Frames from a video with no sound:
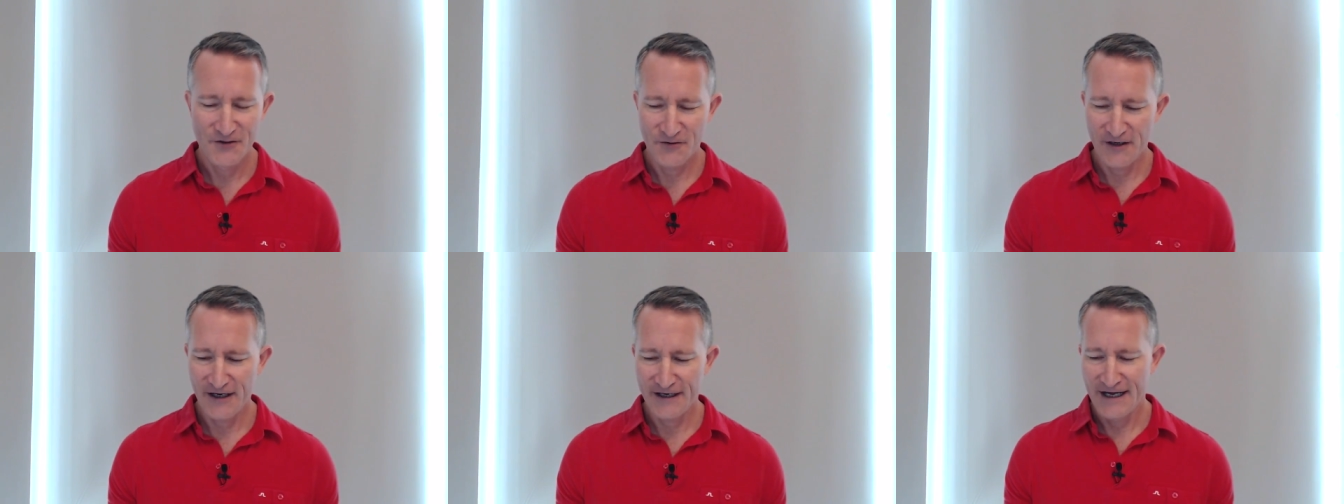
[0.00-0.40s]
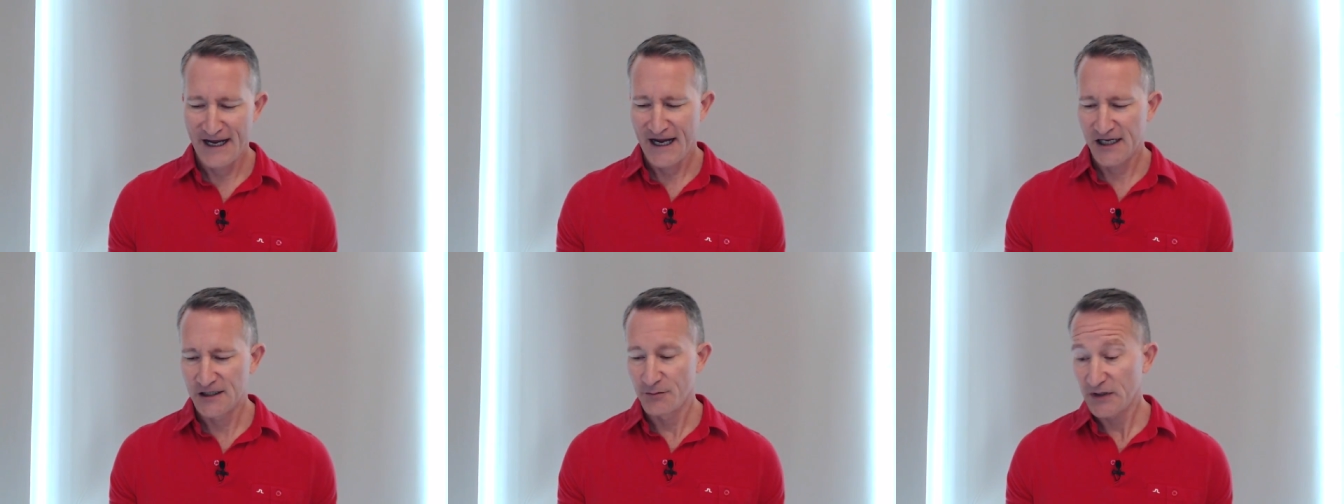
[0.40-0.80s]
right?
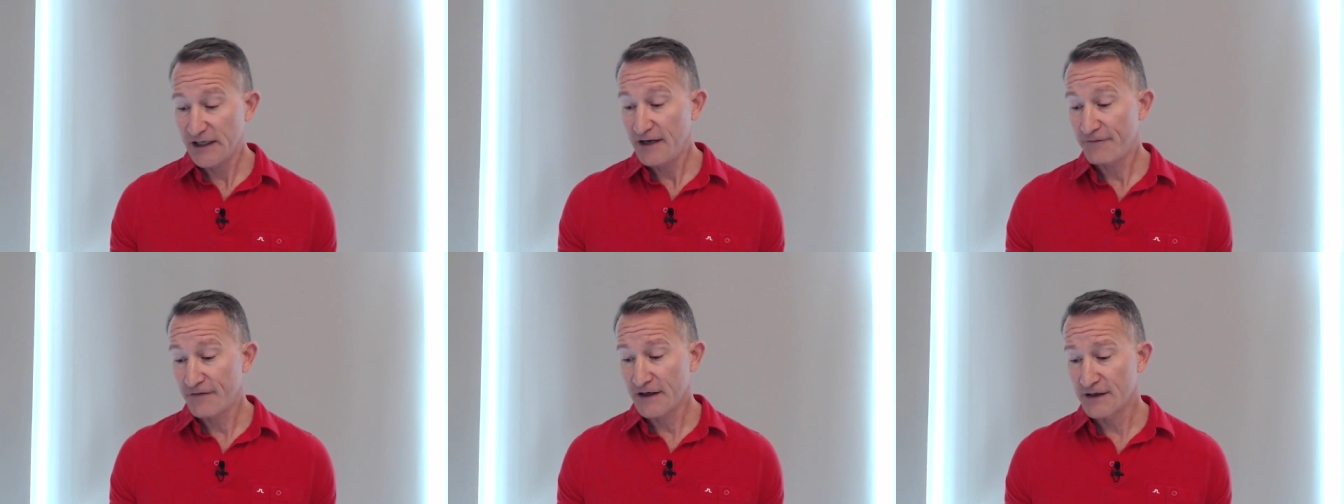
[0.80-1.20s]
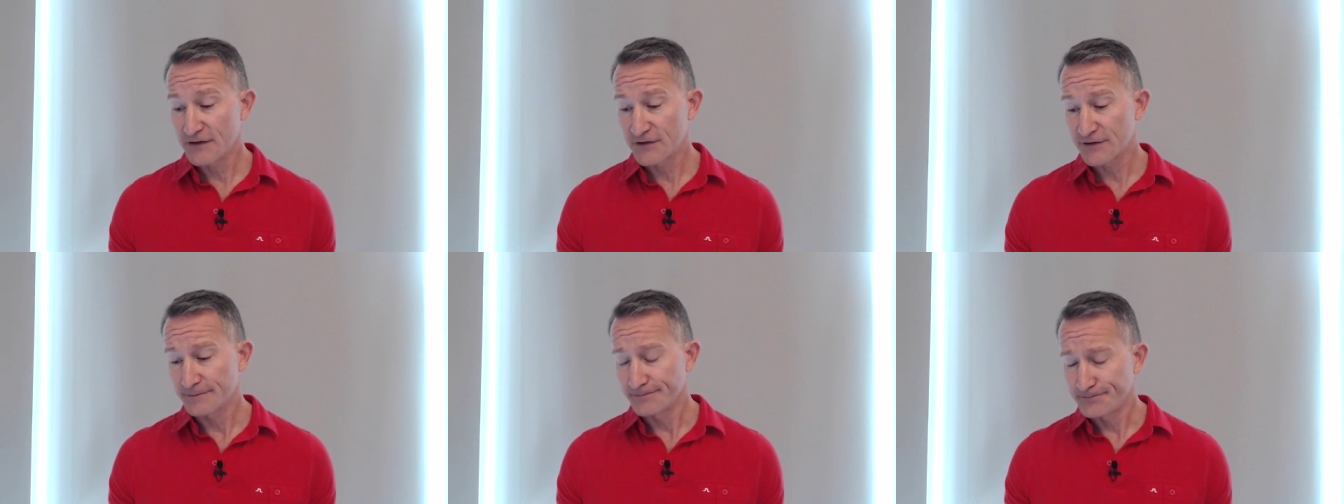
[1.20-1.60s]
And the belief
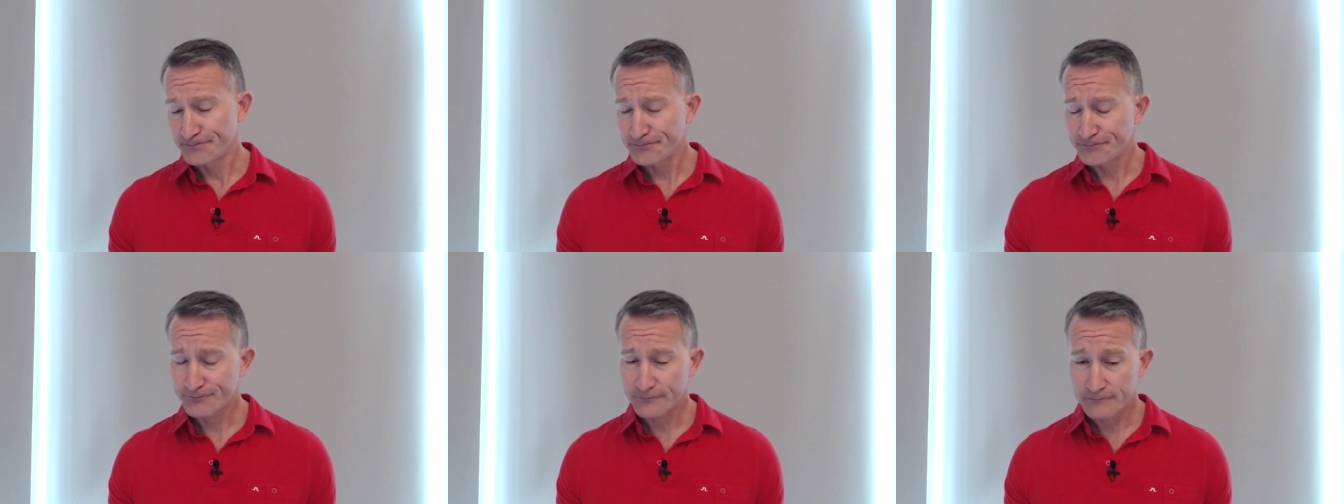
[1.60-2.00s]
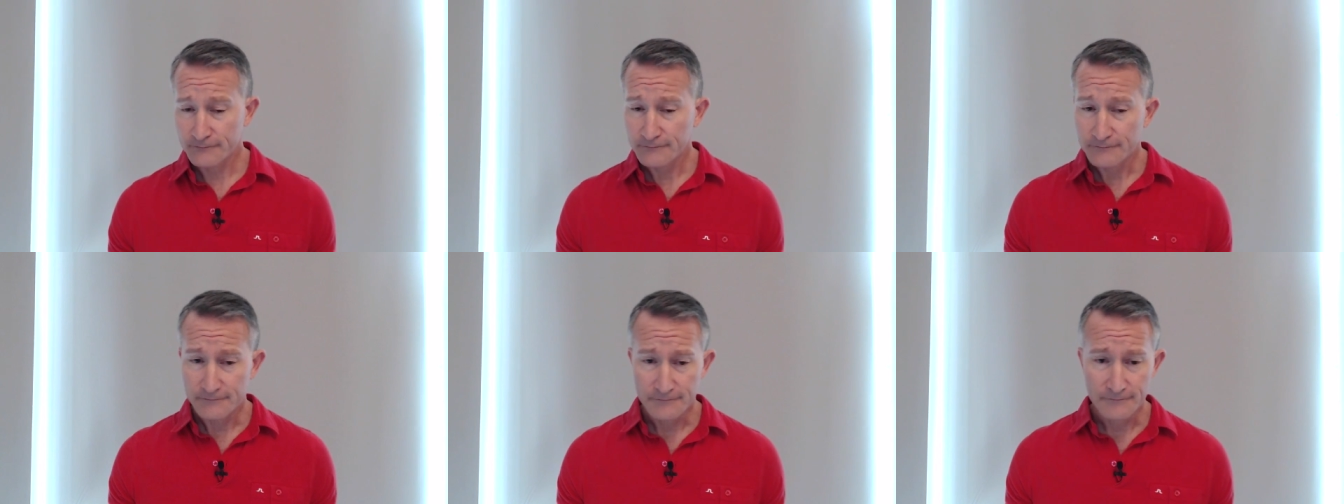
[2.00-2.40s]
is
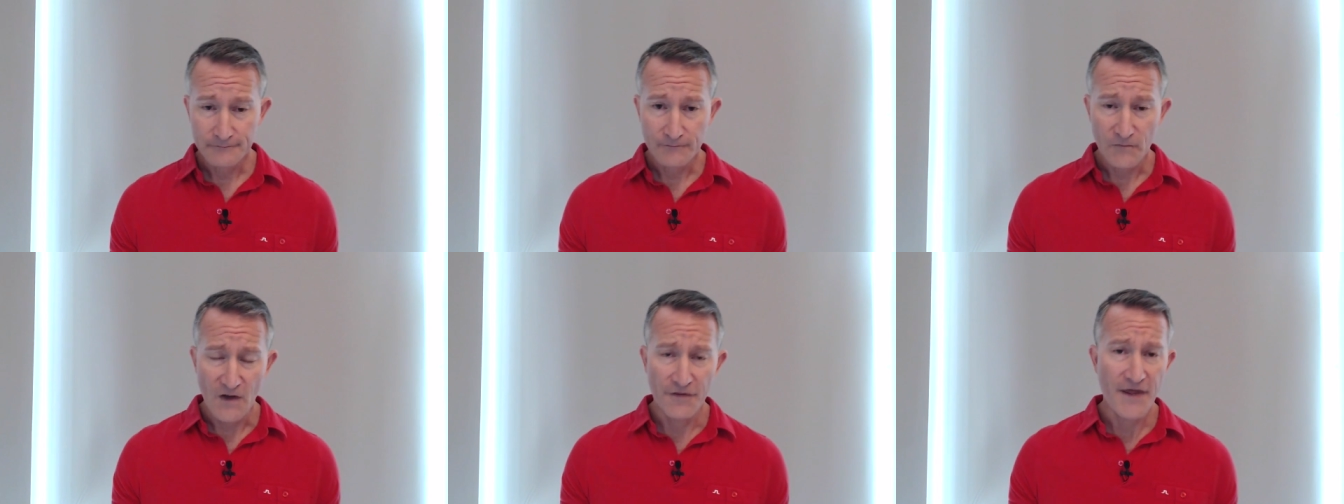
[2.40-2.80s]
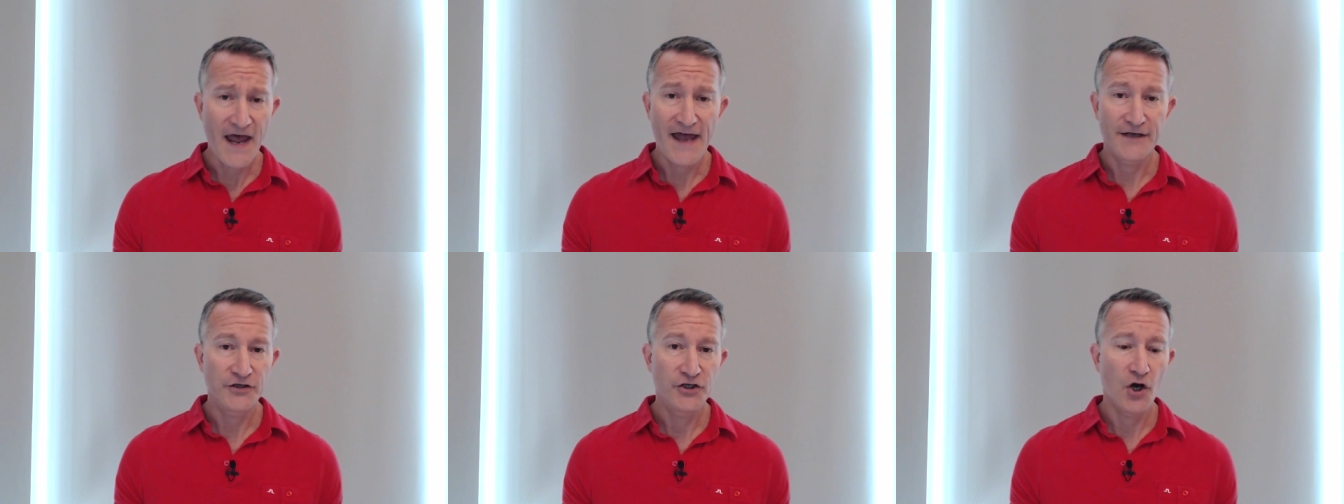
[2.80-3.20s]

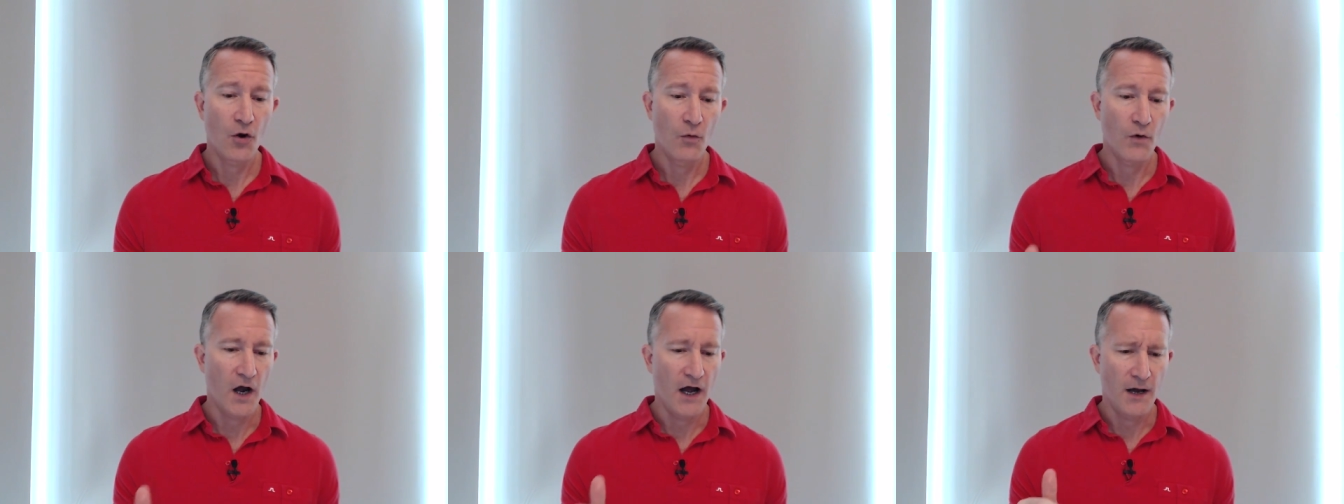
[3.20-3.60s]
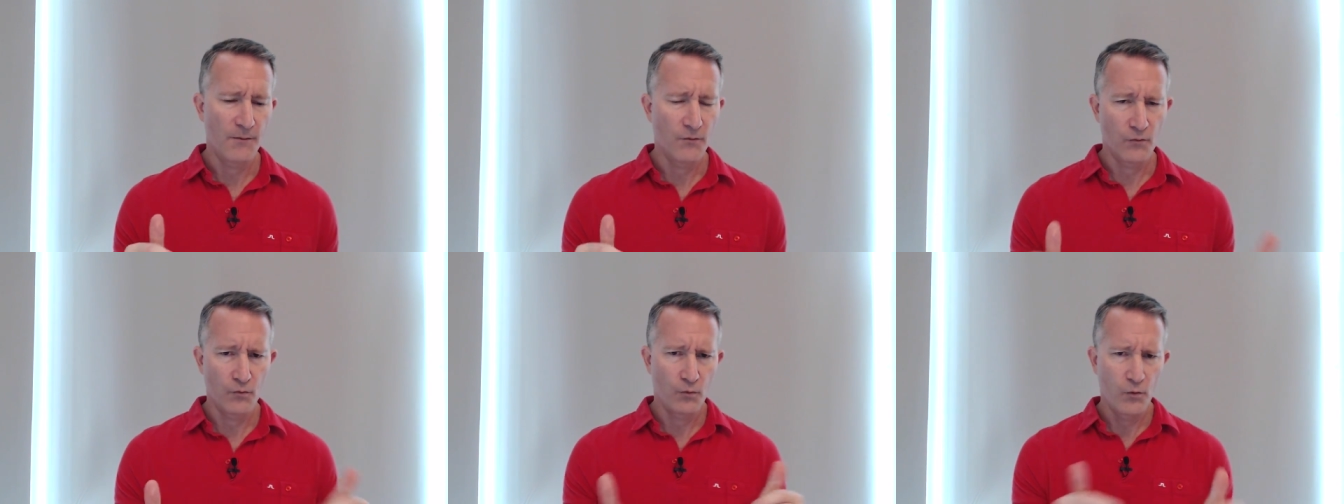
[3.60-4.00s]
that,
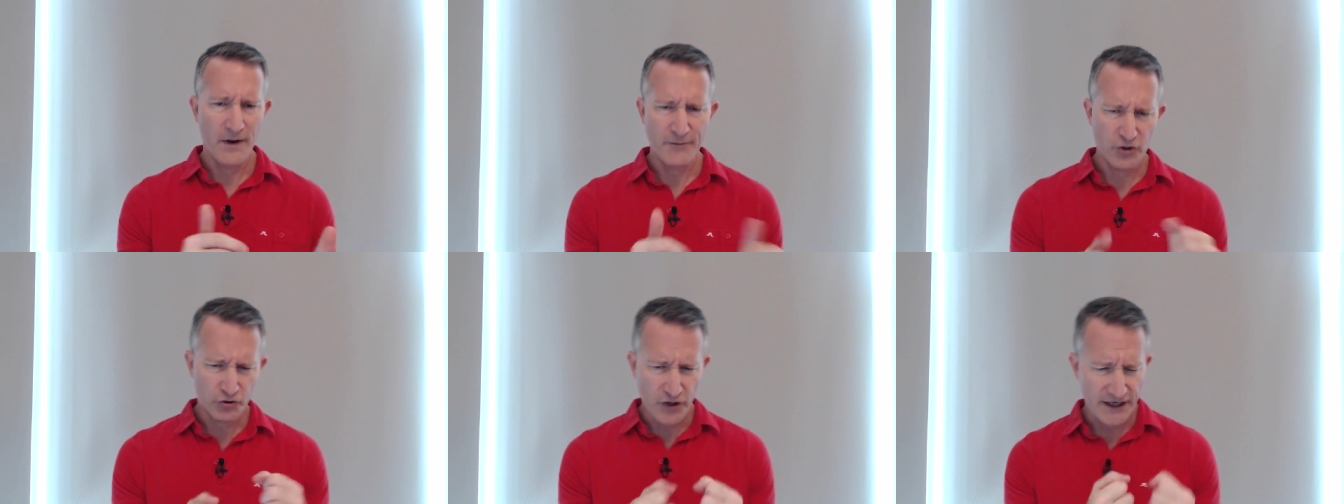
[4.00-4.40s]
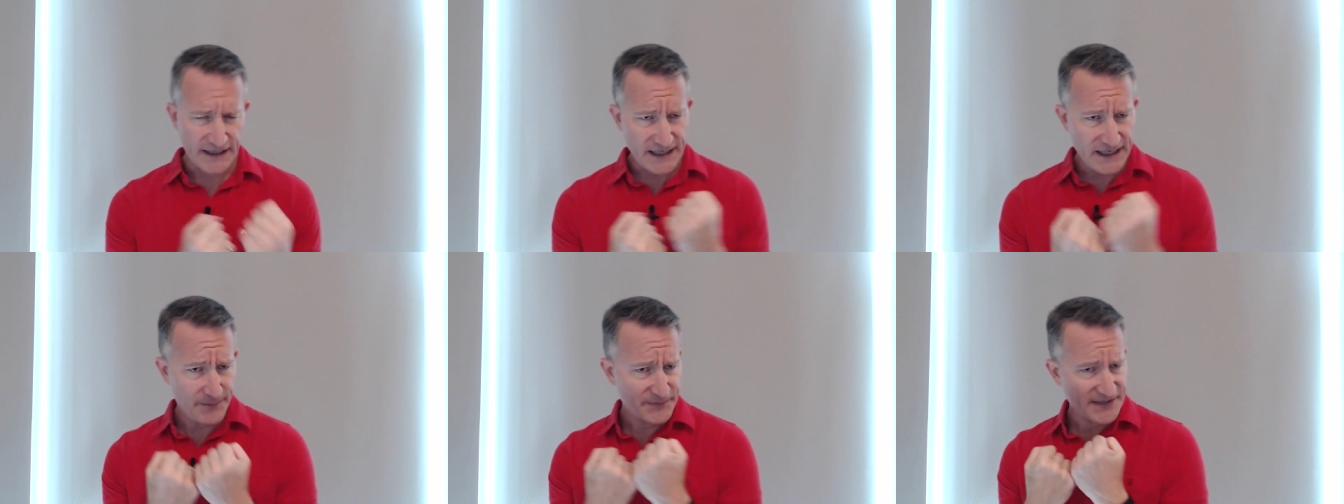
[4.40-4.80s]
women are trying
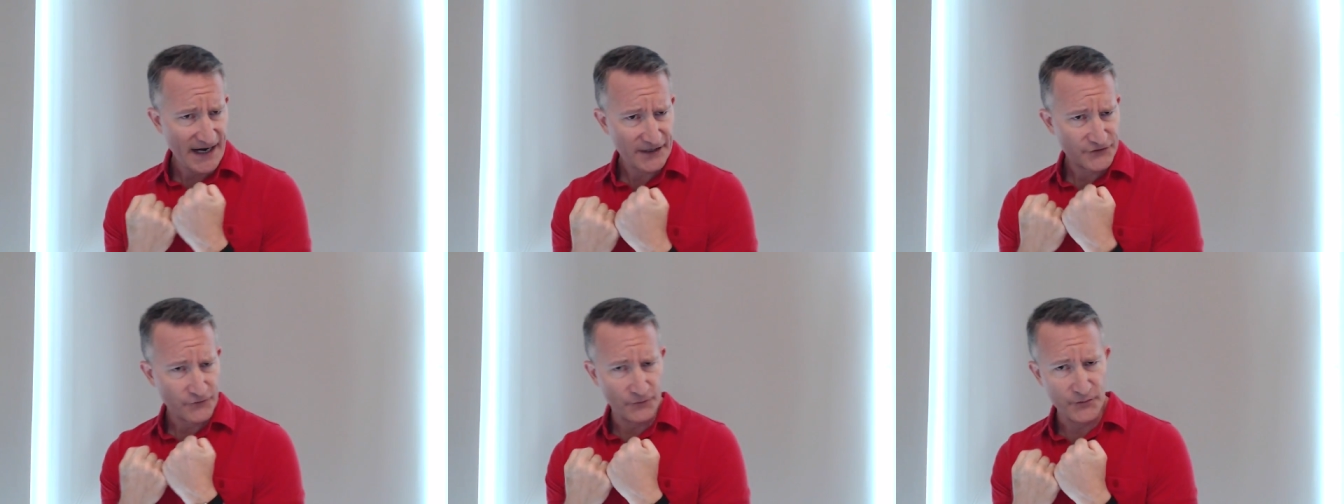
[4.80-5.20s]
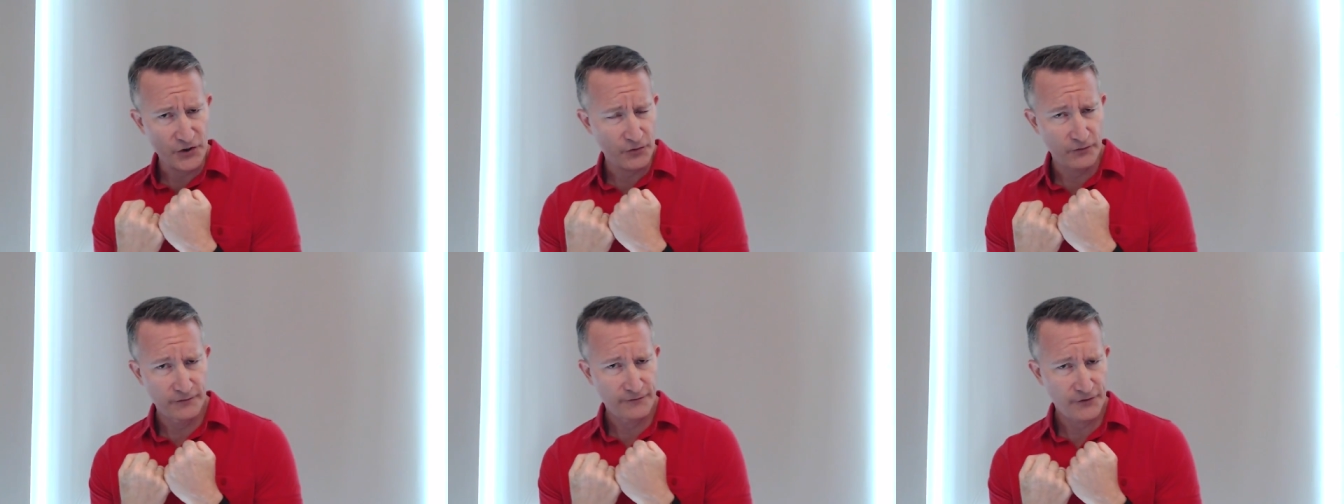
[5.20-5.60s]
to keep sex from you.